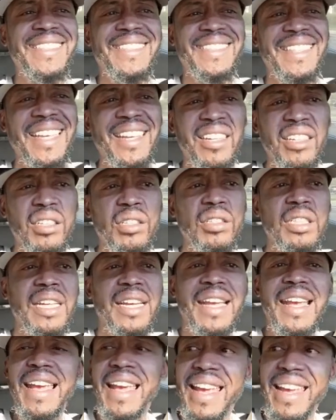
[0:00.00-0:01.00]
skilled
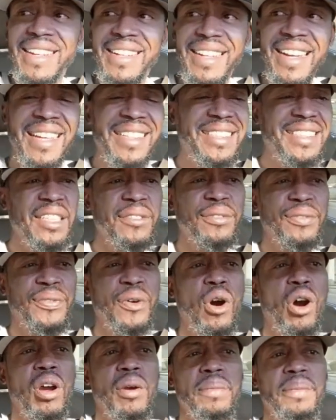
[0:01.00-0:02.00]
and less
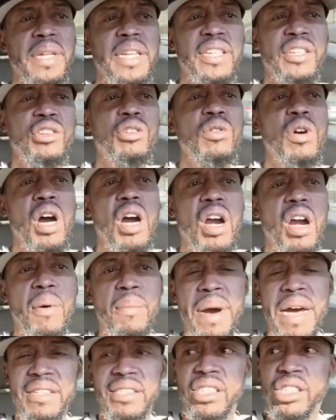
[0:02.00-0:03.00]
informed than you are
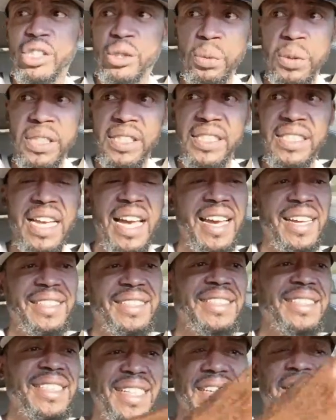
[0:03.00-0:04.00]
about sweet
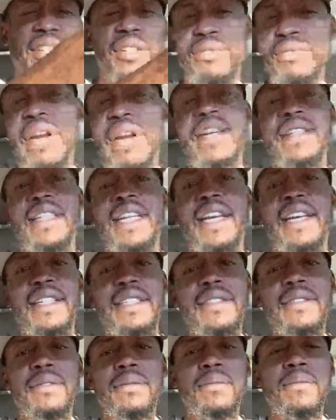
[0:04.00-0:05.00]
science to get around that?
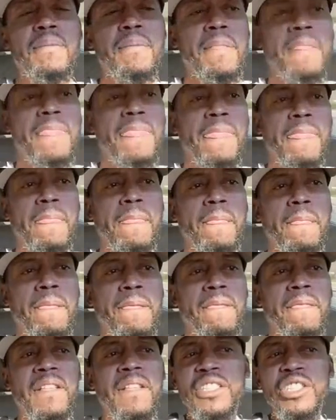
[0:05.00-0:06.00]

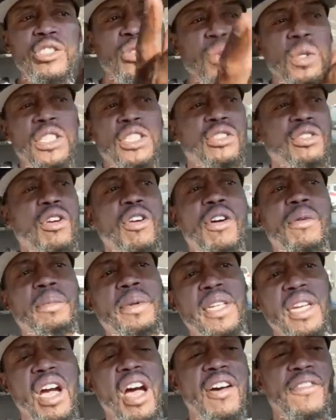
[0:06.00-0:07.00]
This is what's throwing
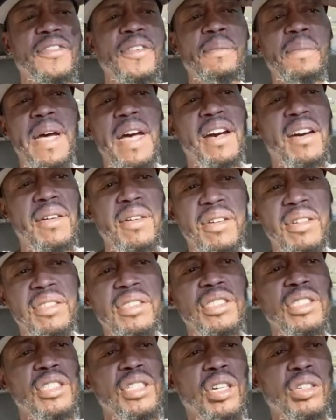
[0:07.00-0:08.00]
me off about,
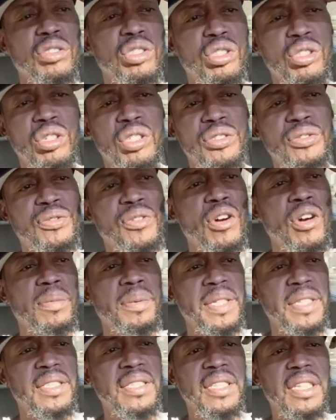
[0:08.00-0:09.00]
George
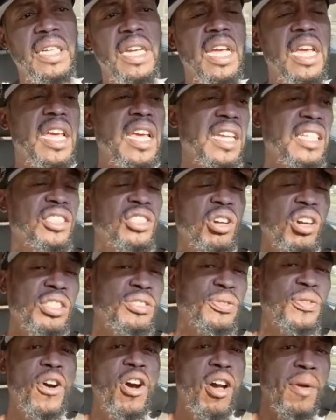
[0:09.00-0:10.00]
Foreman. George
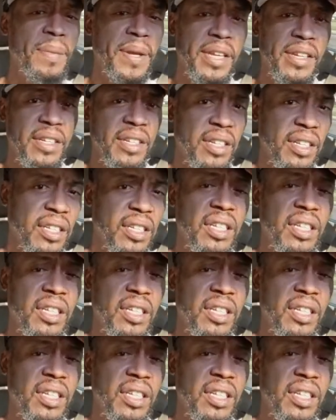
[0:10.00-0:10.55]
Foreman